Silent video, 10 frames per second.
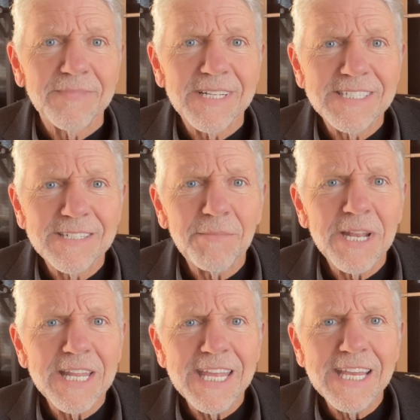and
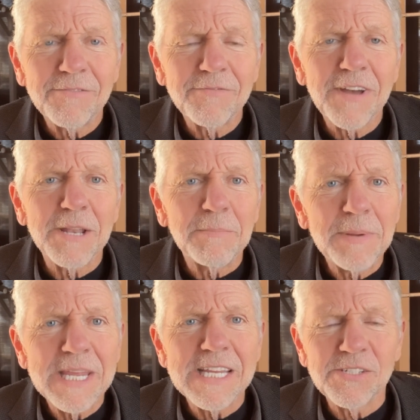somebody he can find
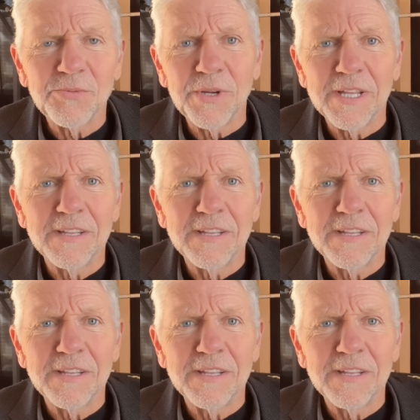peace with.